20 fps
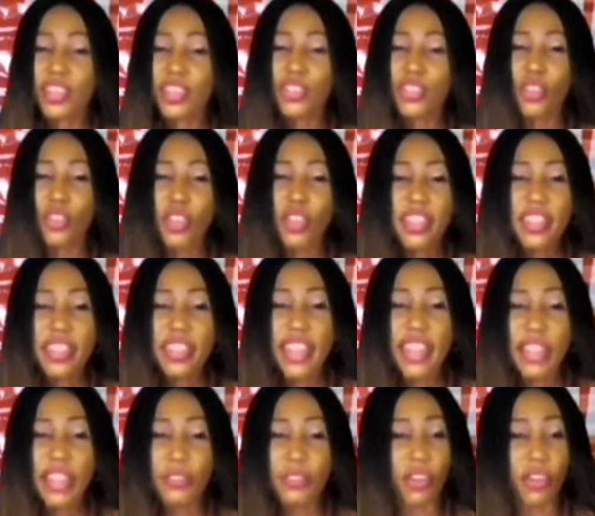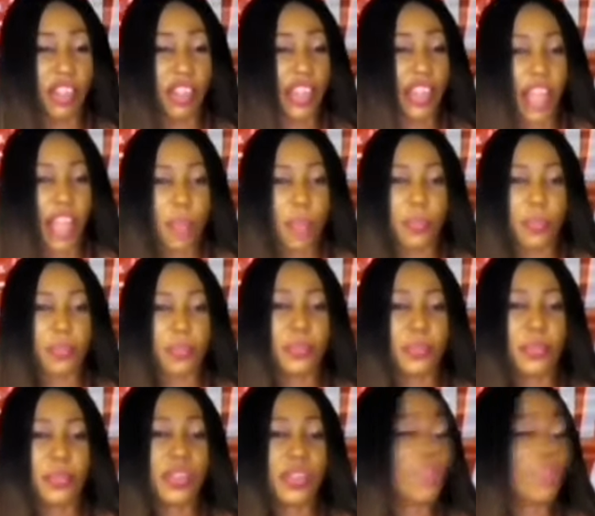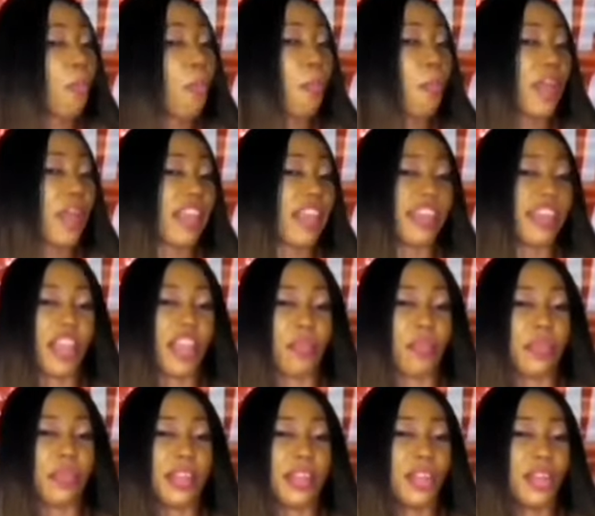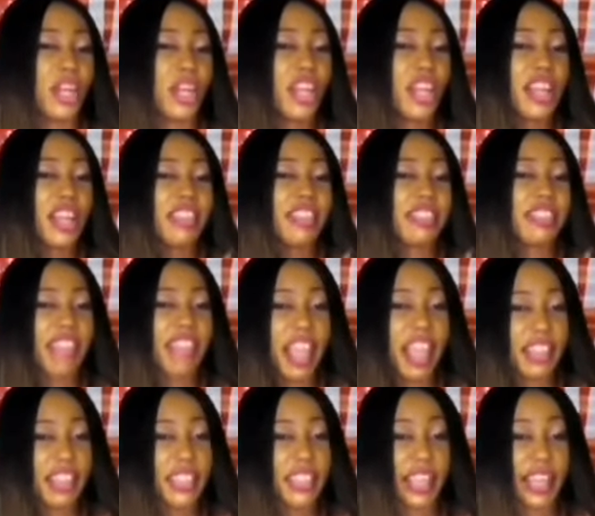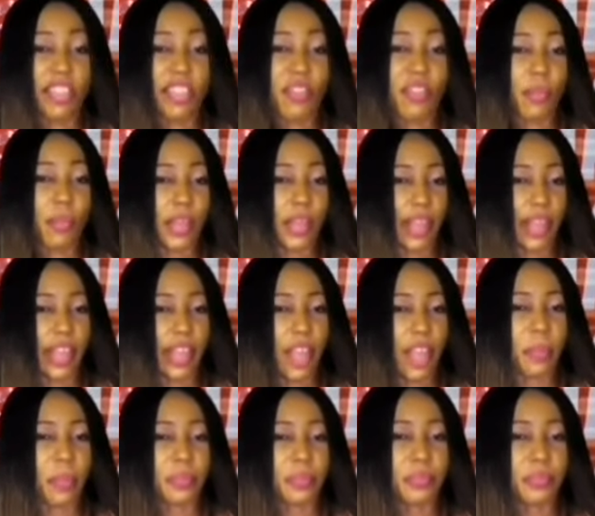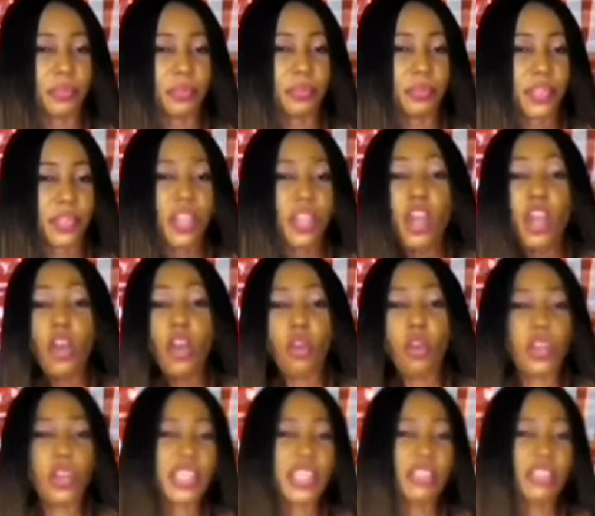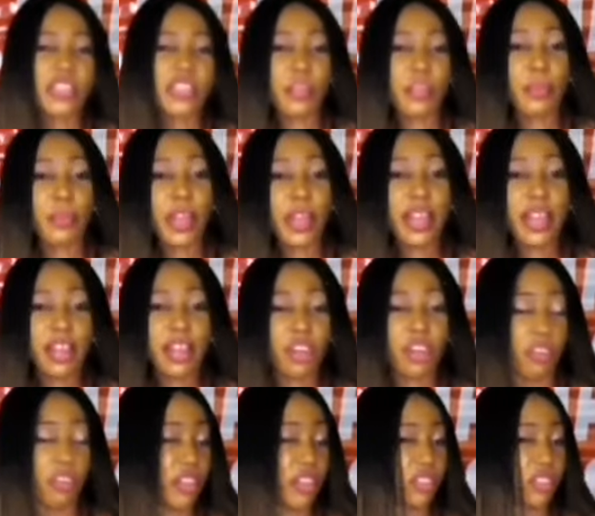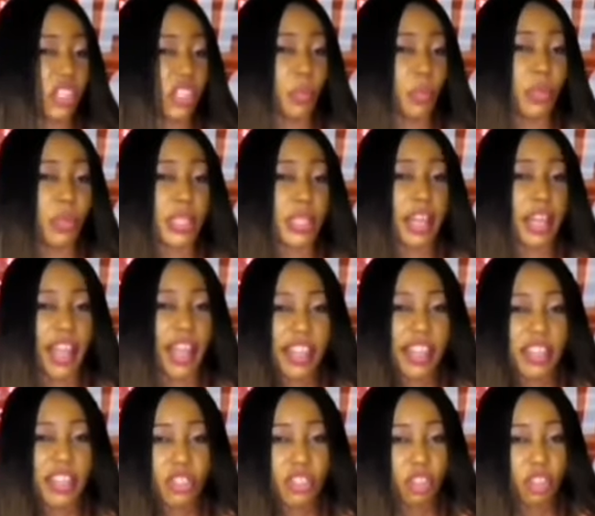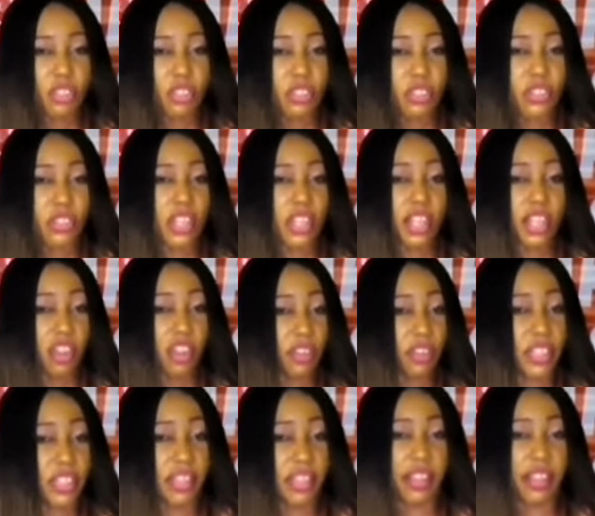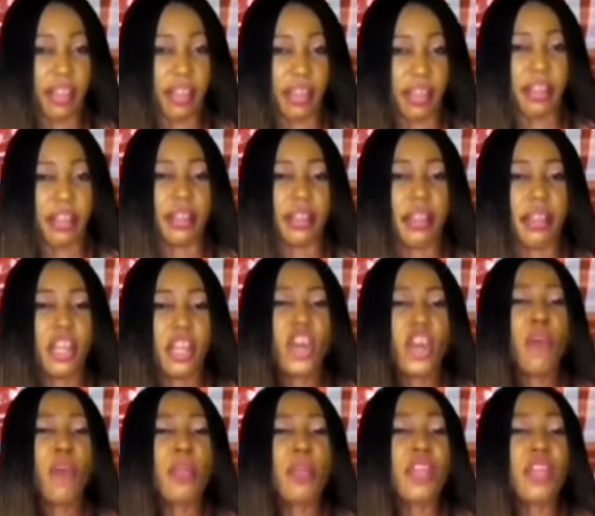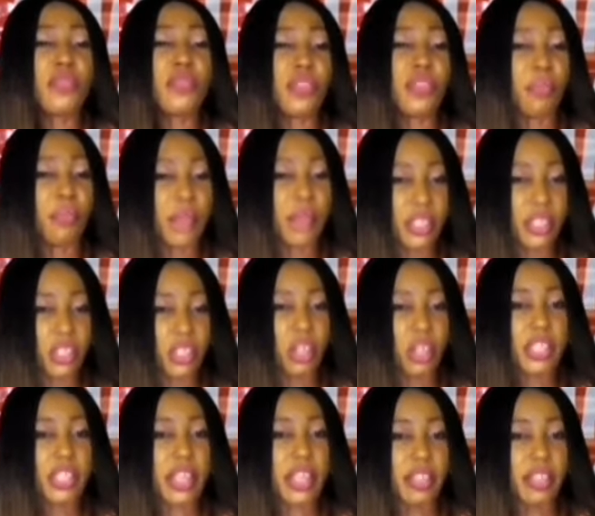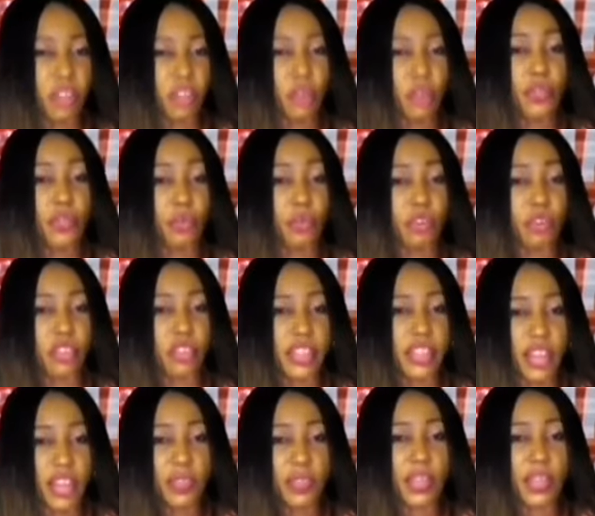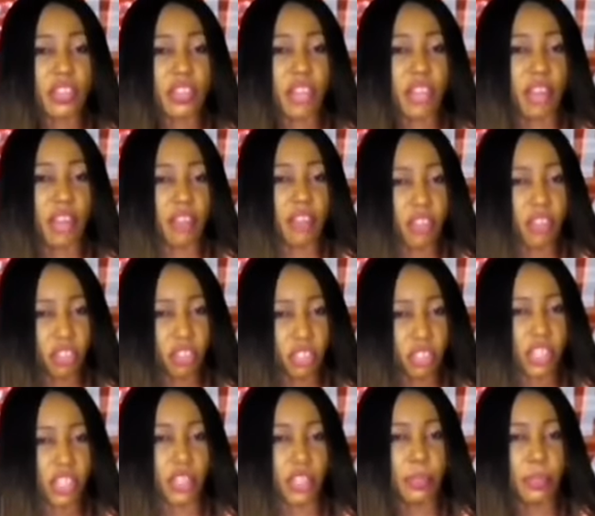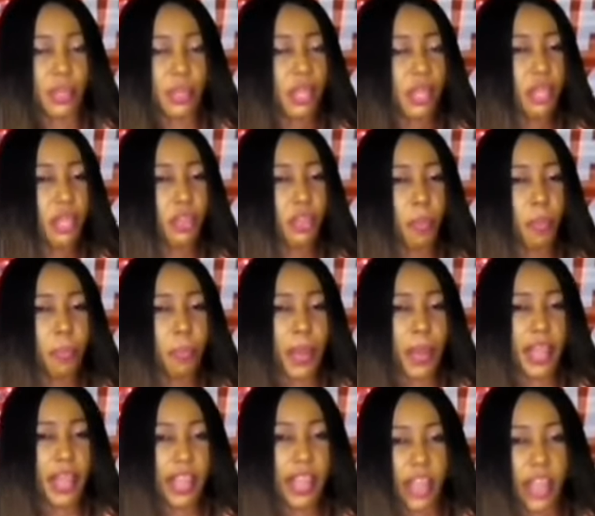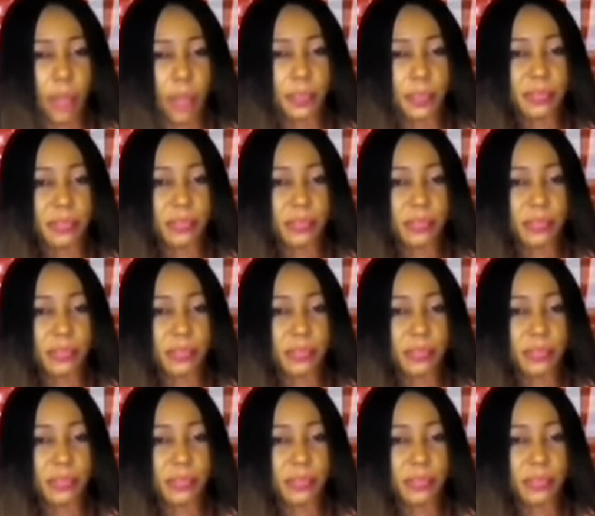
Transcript: Don't date for a game. Don't play a game. Date can never be a game. Or at least I think a boy-girl relationship, which I don't encourage here. But if you're matured enough, you want to delve into a relationship, don't play a game.